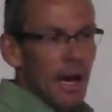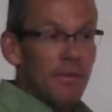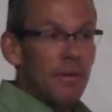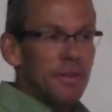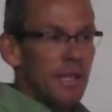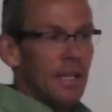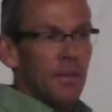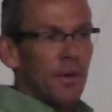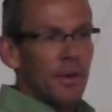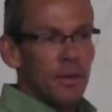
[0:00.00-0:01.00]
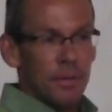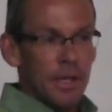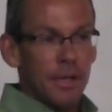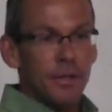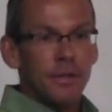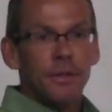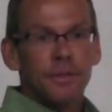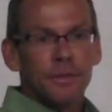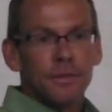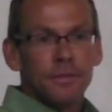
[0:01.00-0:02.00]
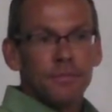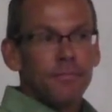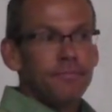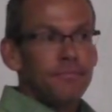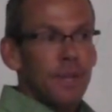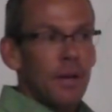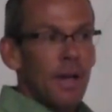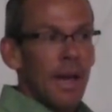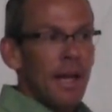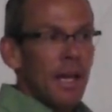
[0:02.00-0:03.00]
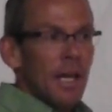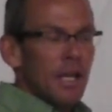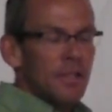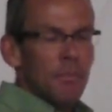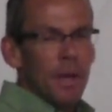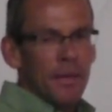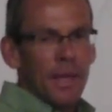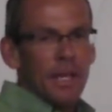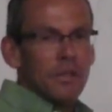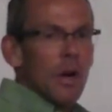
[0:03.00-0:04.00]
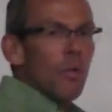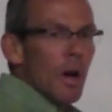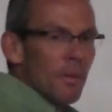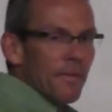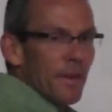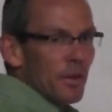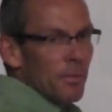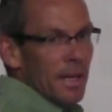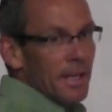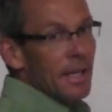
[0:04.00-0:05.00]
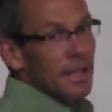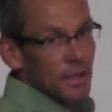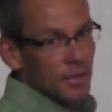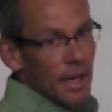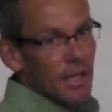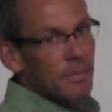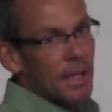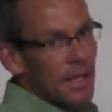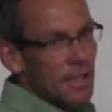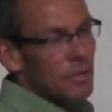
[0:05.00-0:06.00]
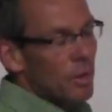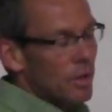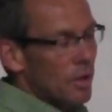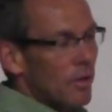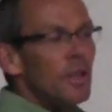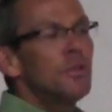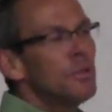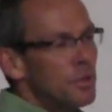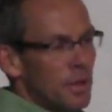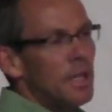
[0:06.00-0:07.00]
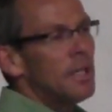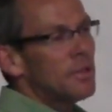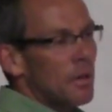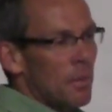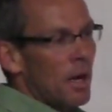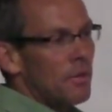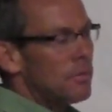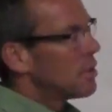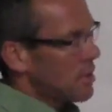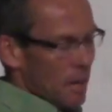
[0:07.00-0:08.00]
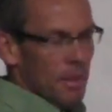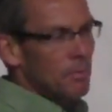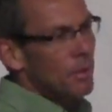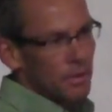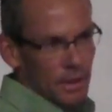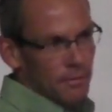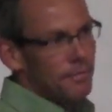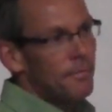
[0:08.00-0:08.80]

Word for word: I've never seen it in 33 years. Okay? Because the big thing is, oh, well, I'm going to feel it in my kidneys, right? Because my kidneys are working over. As soon as your kidneys start bothering you, stop eating protein.